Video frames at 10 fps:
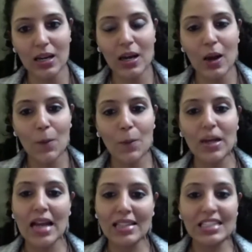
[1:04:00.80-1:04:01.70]
but
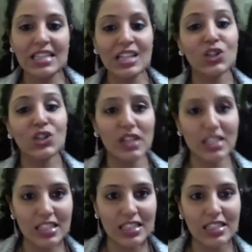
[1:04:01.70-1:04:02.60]
as a sense of
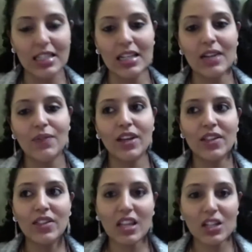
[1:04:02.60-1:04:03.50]
urgency,
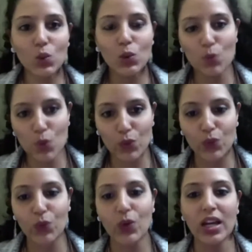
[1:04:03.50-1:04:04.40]
then things will
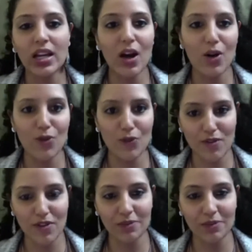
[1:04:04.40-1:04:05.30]
move in our
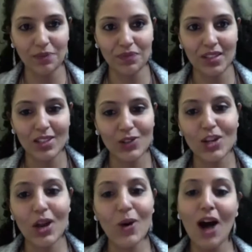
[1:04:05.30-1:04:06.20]
favor. So
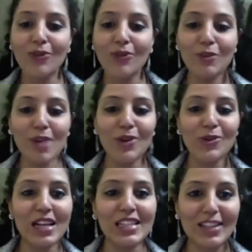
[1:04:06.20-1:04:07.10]
now our VP
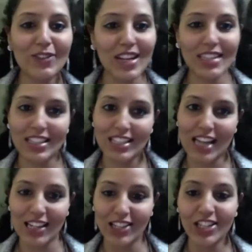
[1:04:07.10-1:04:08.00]
Arun has given us a
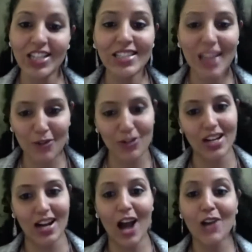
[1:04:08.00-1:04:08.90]
challenge. East
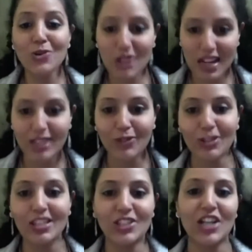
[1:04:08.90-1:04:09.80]
Africa, are you ready for
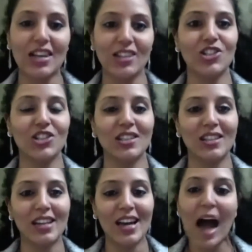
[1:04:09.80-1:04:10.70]
this challenge?
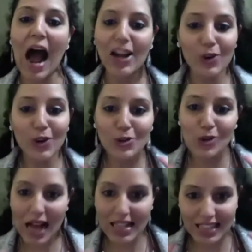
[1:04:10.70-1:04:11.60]
I know you
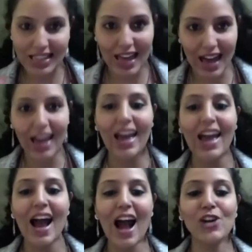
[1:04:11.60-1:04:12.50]
guys are there.
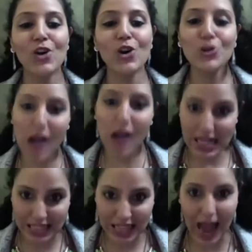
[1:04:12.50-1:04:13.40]
I know you
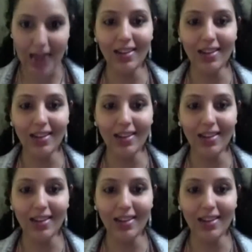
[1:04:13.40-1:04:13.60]
guys can.